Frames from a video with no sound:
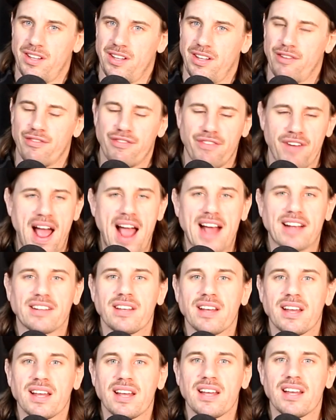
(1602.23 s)
In
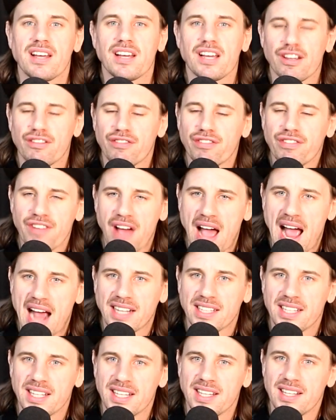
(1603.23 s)
fact,
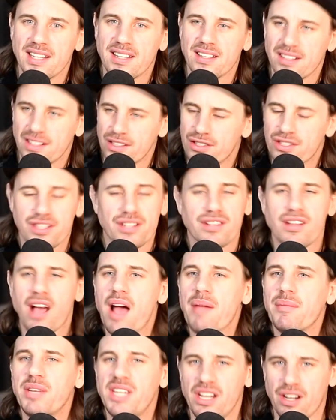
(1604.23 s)
it's the
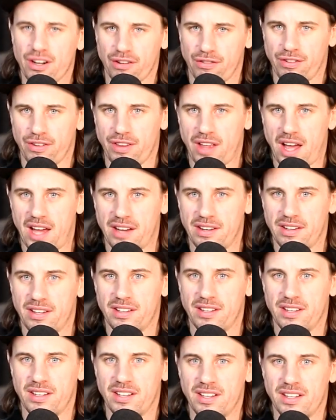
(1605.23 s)
time of year for that.
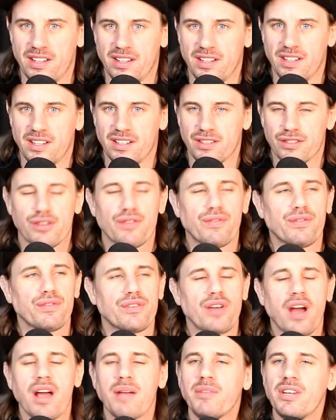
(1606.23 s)
It's the
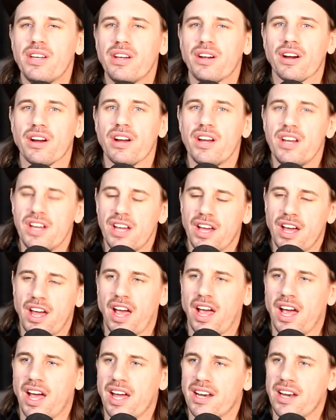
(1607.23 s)
time of year.
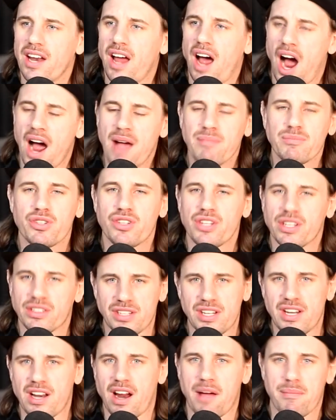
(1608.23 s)
And I'm
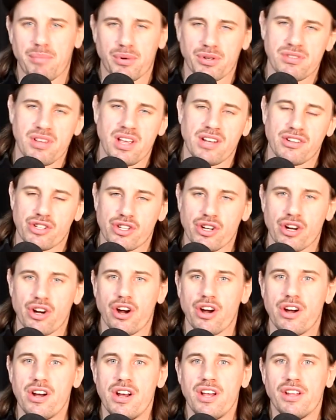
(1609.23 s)
69%
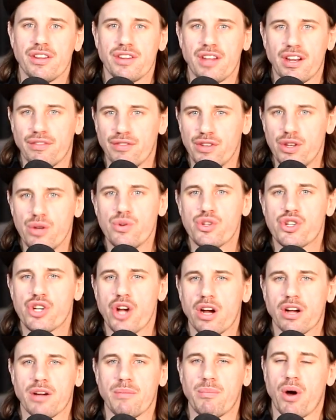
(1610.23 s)
sure that if you
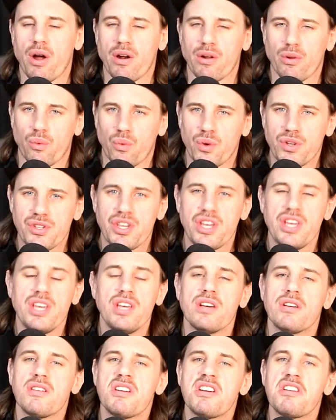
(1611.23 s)
chug a bottle of whiskey,